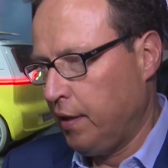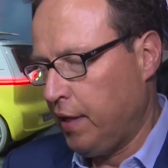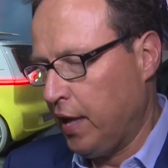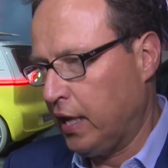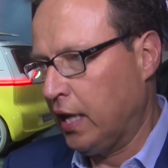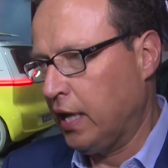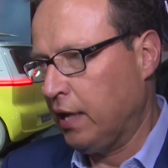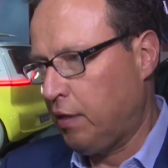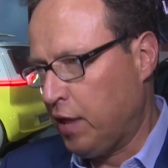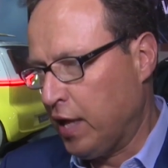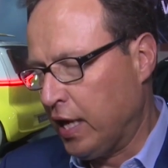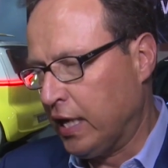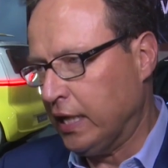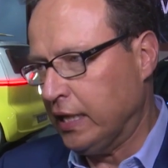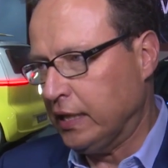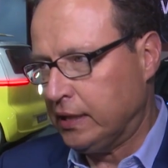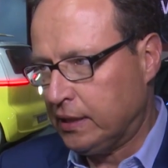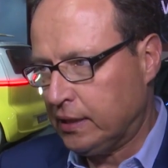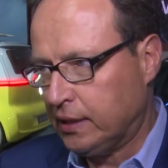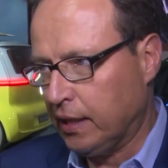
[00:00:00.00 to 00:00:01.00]
That I think
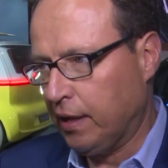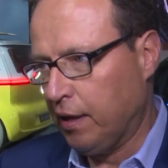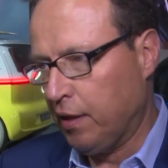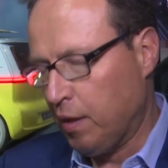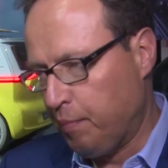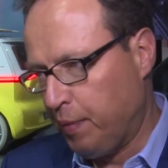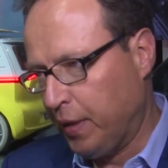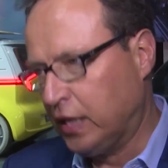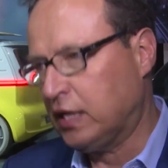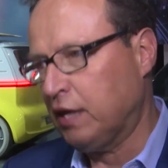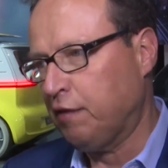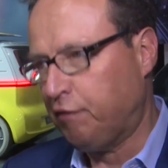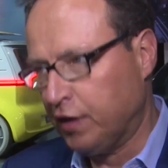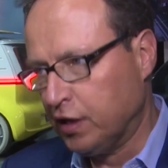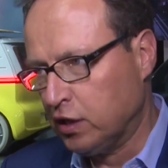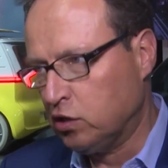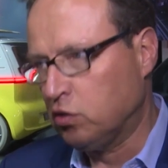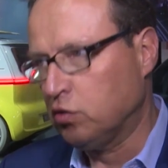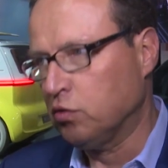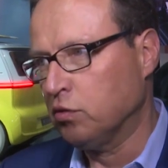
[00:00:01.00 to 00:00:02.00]
is uh, the big
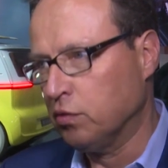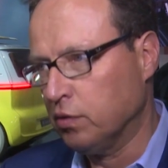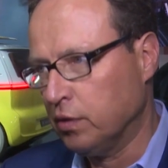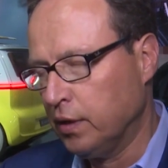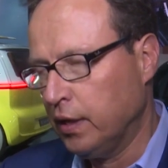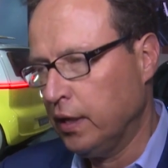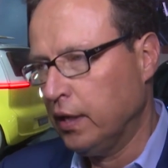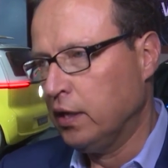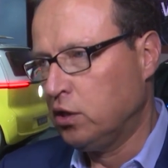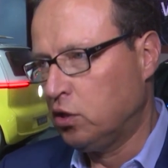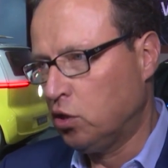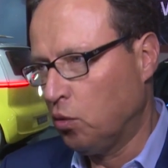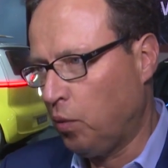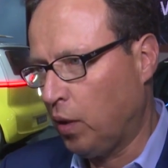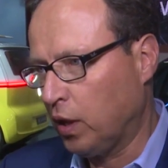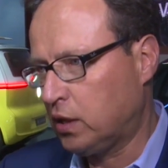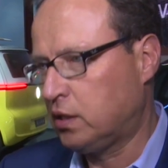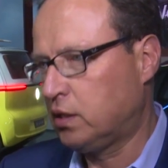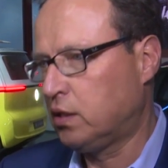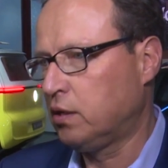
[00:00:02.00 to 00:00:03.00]
difference to to
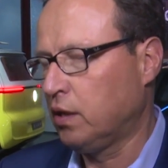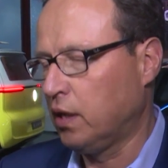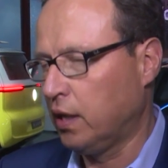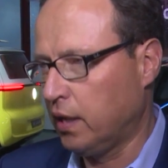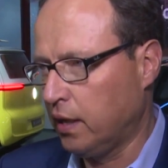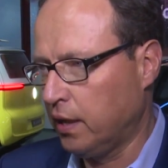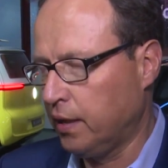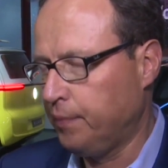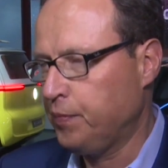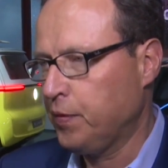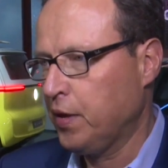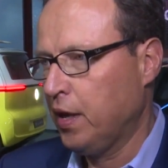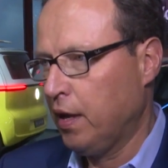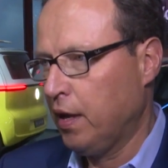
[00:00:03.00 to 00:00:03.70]
what uh,